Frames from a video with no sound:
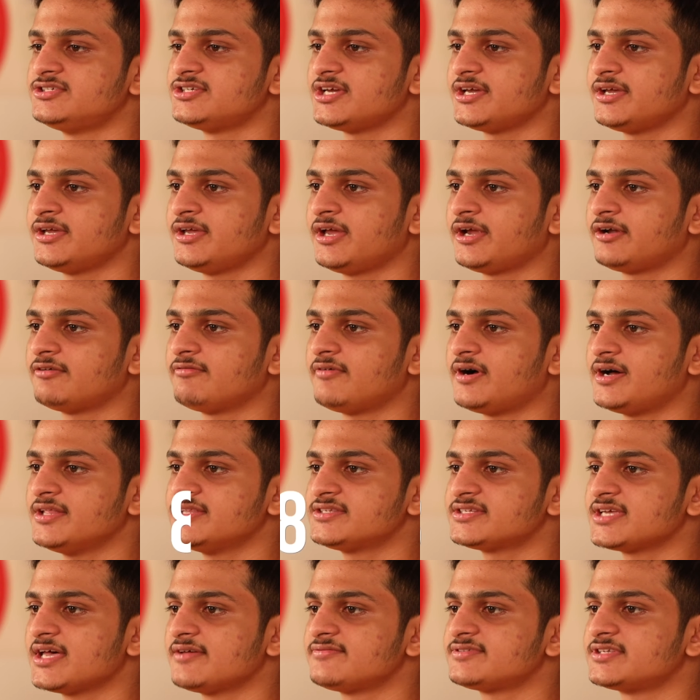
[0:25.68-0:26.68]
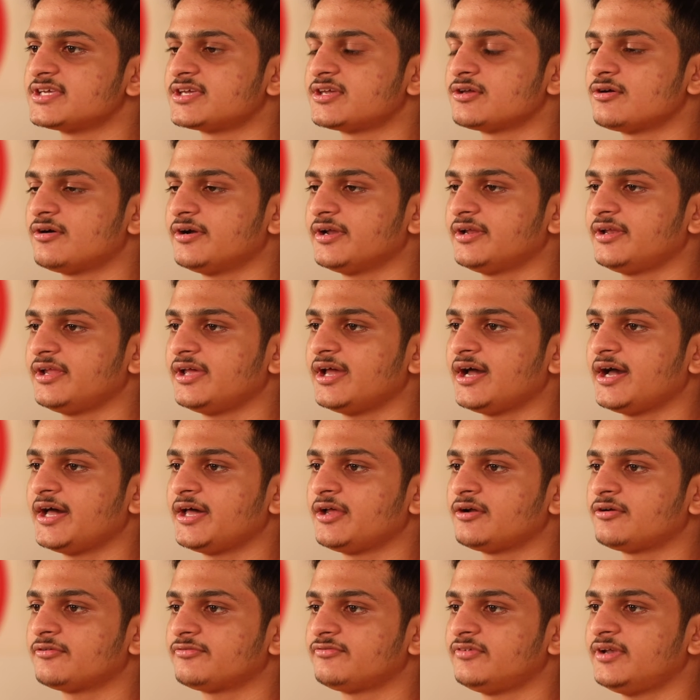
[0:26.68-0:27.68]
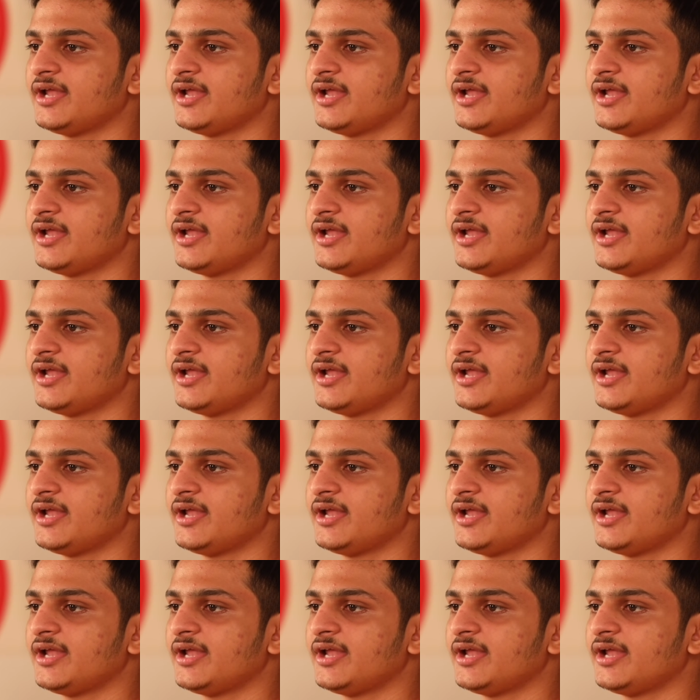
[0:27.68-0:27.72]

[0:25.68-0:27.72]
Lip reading: JEE Advanced, I have secured an AIR of